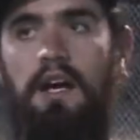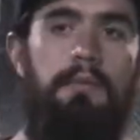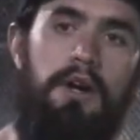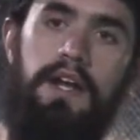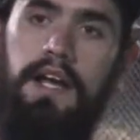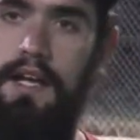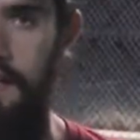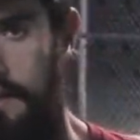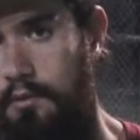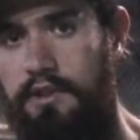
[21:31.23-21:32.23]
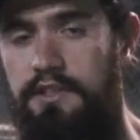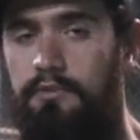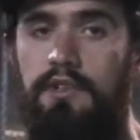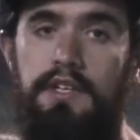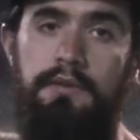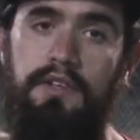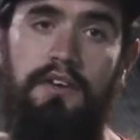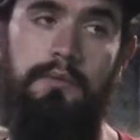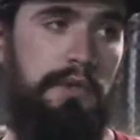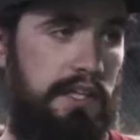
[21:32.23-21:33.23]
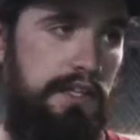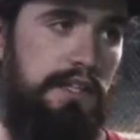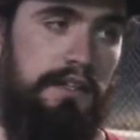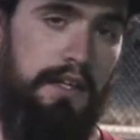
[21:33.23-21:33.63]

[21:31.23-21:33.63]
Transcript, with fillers: I'm on A, which yep. really doesn't mean anything.